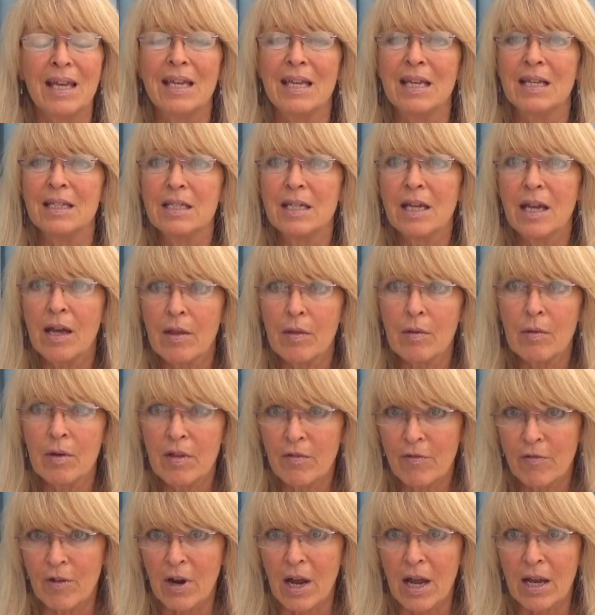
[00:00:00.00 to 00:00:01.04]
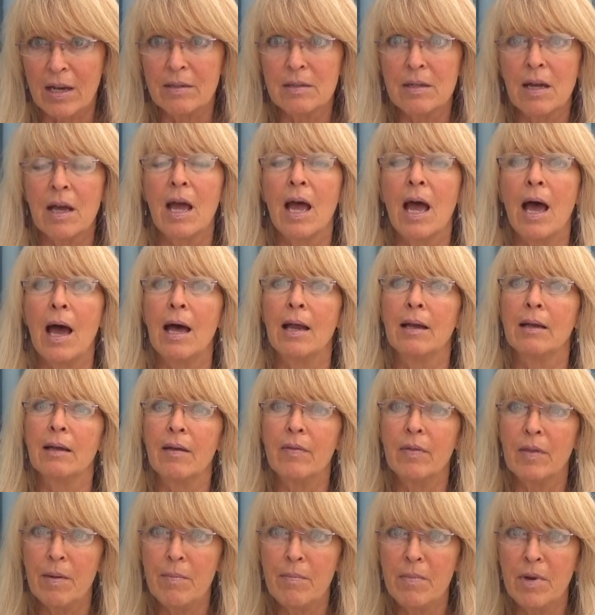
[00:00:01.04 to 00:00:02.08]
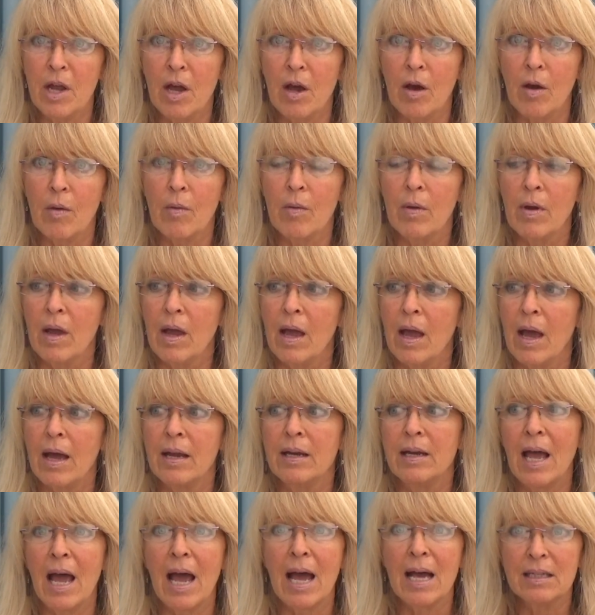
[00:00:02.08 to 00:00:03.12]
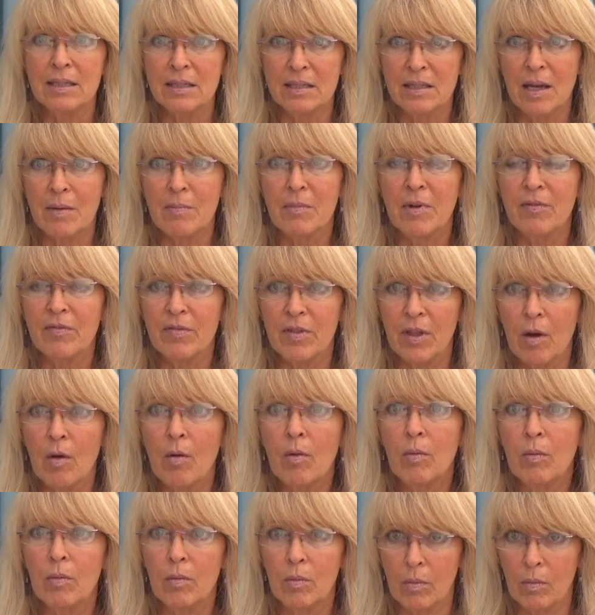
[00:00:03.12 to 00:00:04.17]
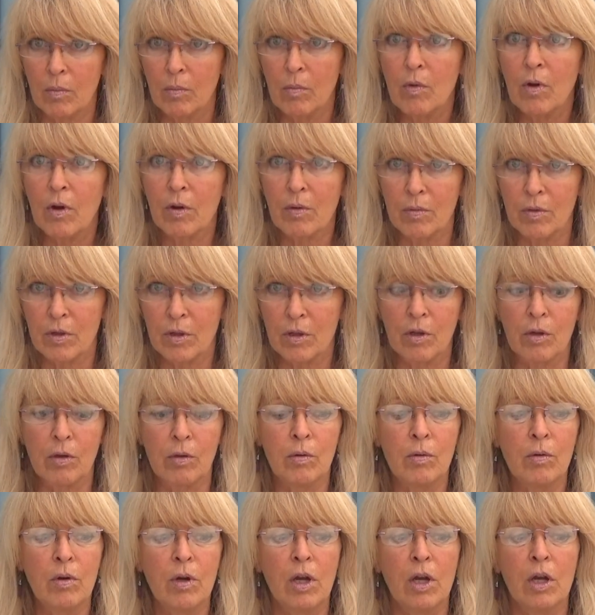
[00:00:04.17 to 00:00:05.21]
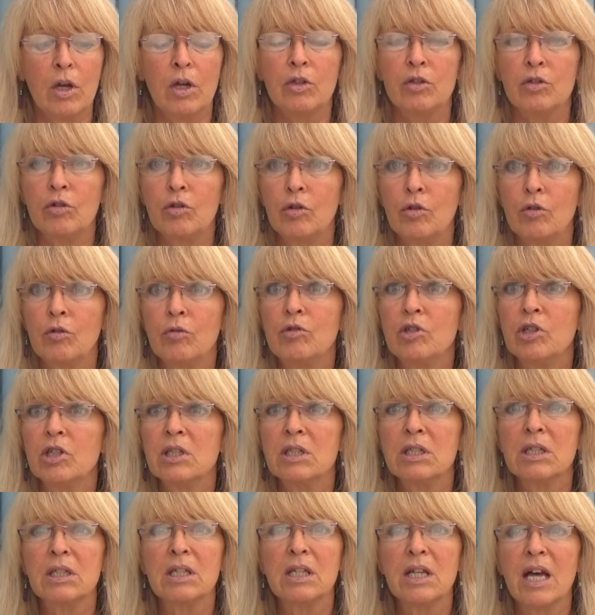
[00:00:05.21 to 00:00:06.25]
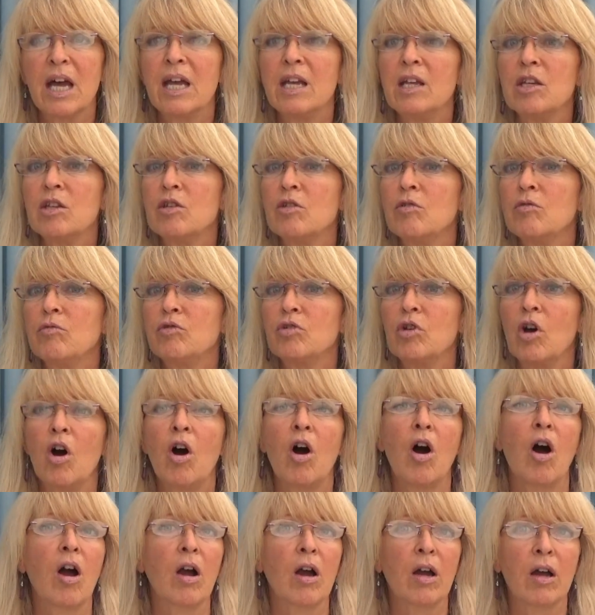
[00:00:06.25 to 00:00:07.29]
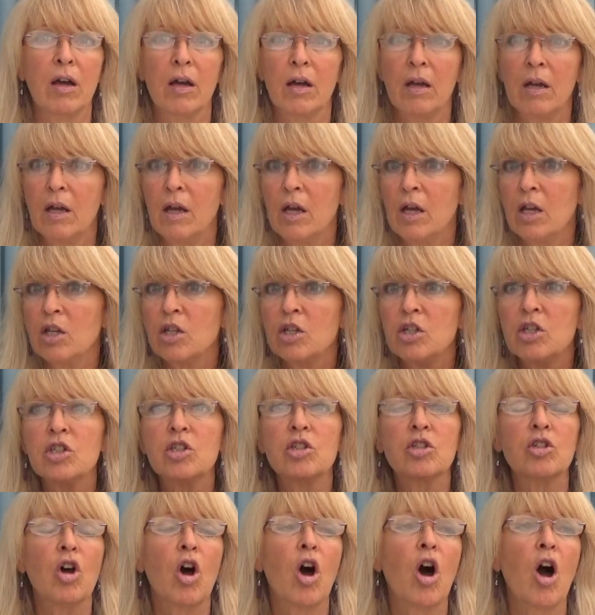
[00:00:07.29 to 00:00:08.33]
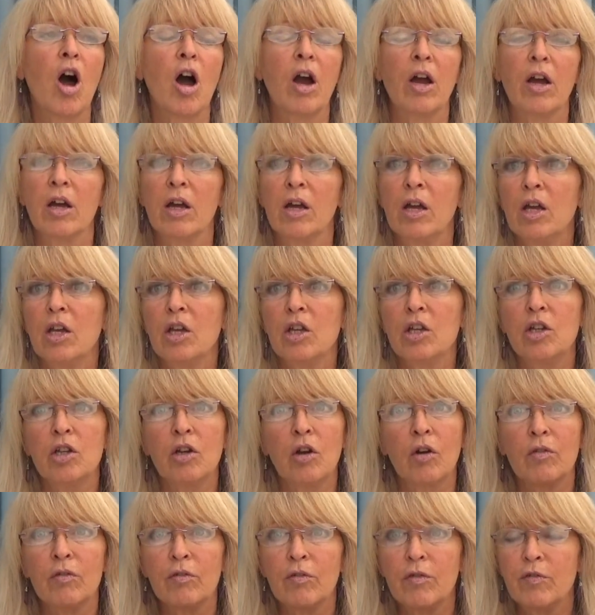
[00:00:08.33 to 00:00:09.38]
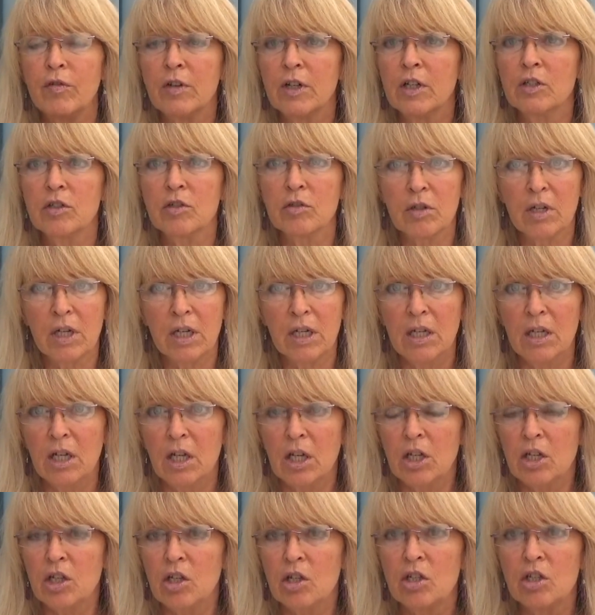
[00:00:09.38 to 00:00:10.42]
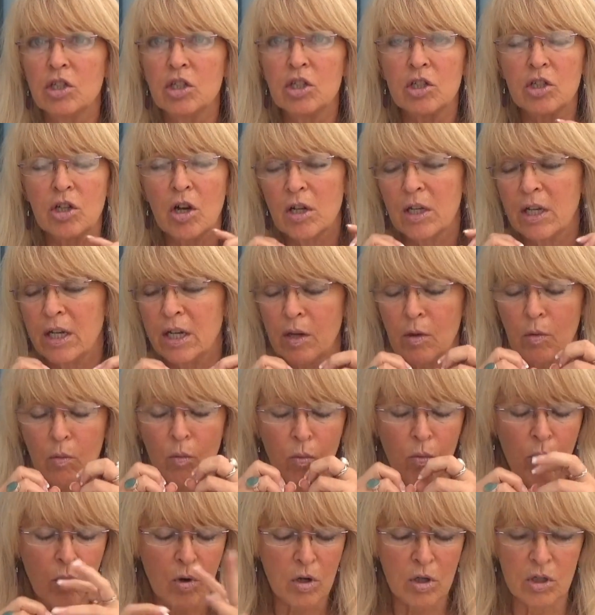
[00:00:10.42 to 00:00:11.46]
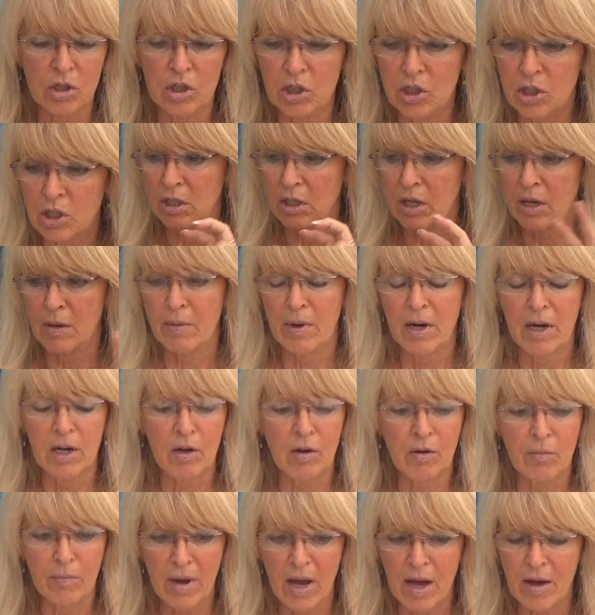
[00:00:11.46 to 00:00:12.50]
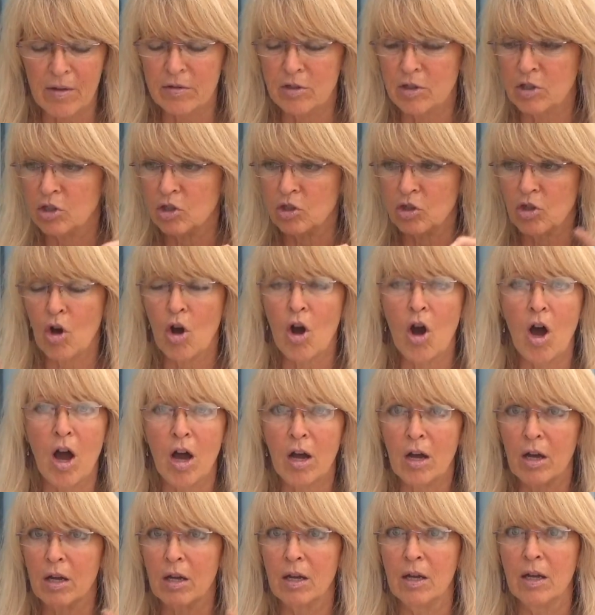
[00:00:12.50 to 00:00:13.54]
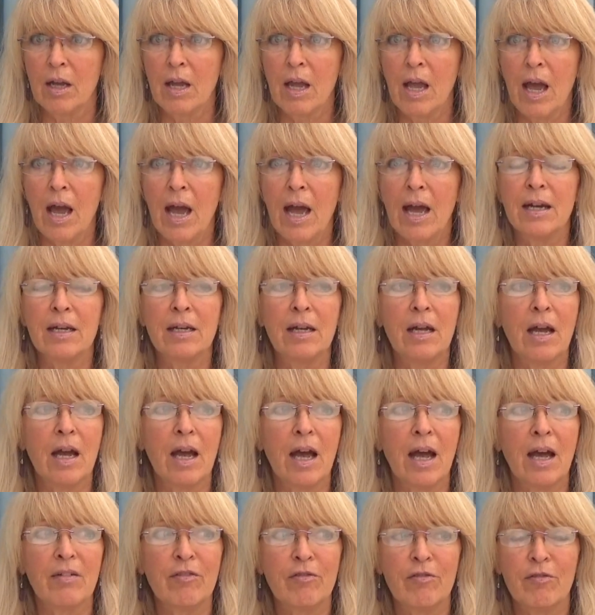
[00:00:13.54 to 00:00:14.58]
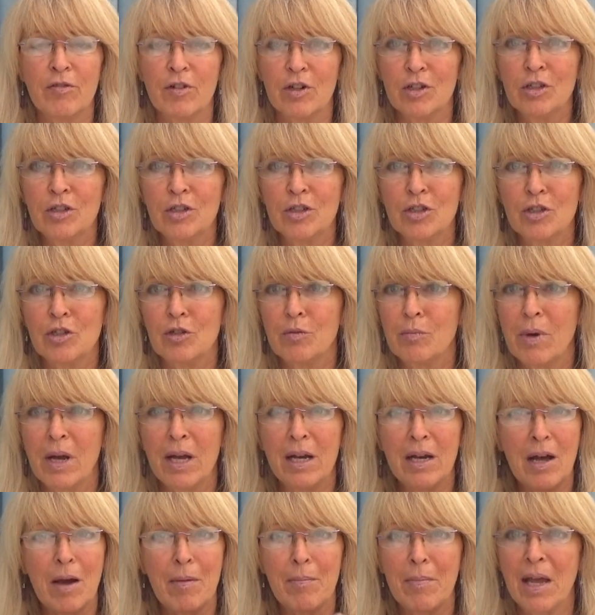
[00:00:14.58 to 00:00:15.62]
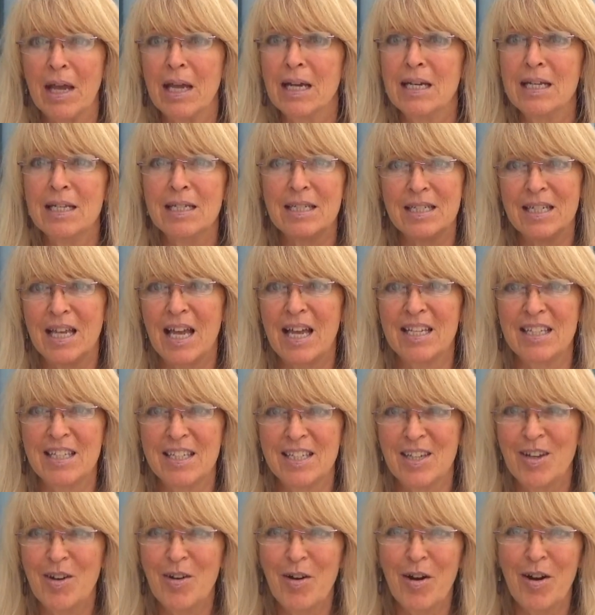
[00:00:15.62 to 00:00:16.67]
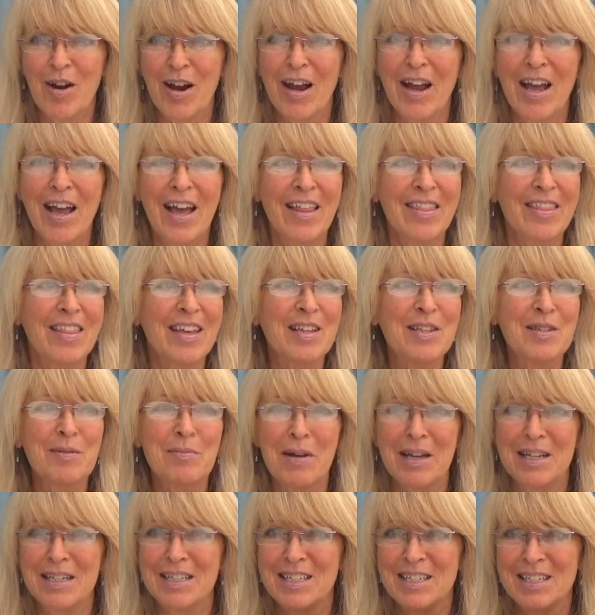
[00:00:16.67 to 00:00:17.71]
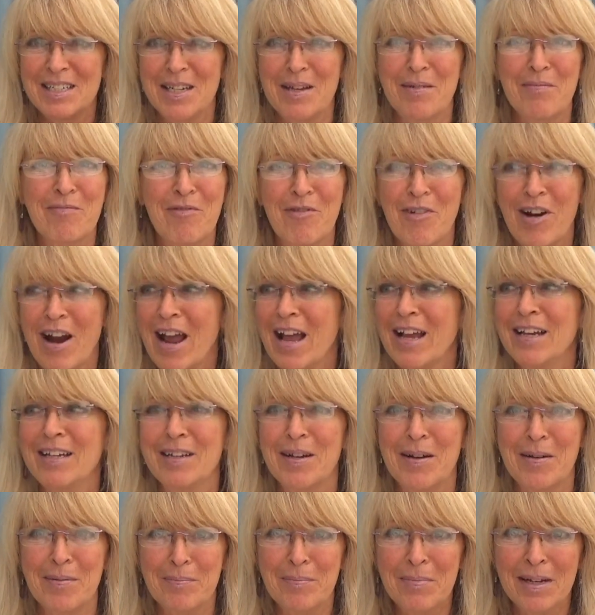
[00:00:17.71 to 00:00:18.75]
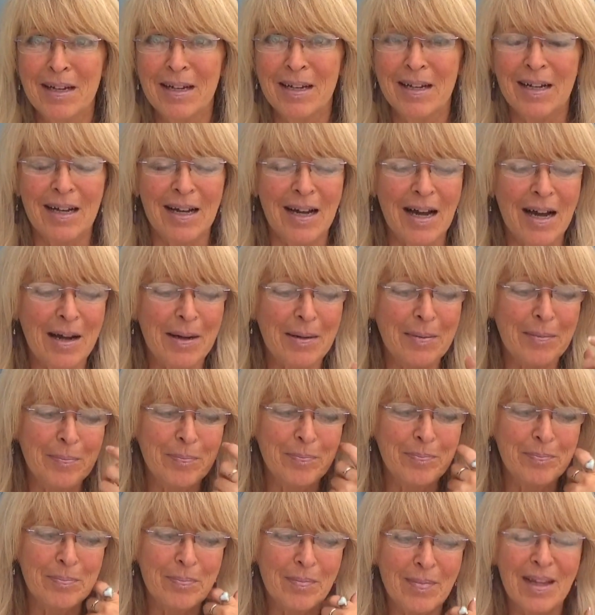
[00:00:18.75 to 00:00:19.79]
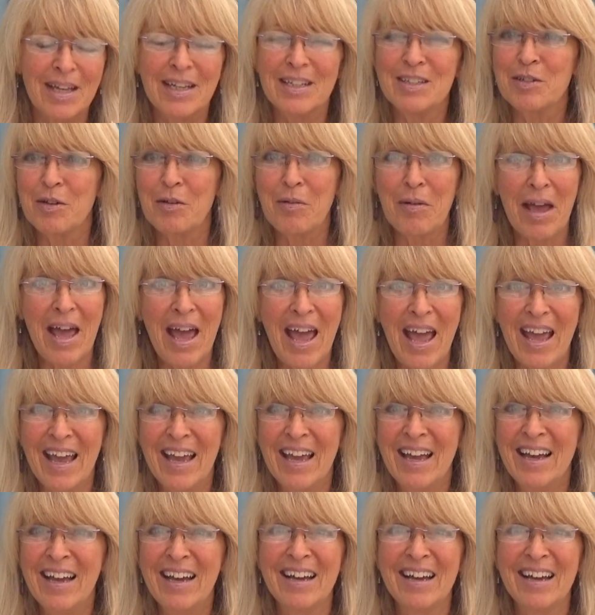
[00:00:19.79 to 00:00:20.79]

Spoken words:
get together with a friend and let them know and ask them if they'll work with you to just let you talk. You just talk. You don't filter it. You just start letting words come out of your mouth. Just talk. And at first, you might not make any sense, or things might just seem random. It's okay.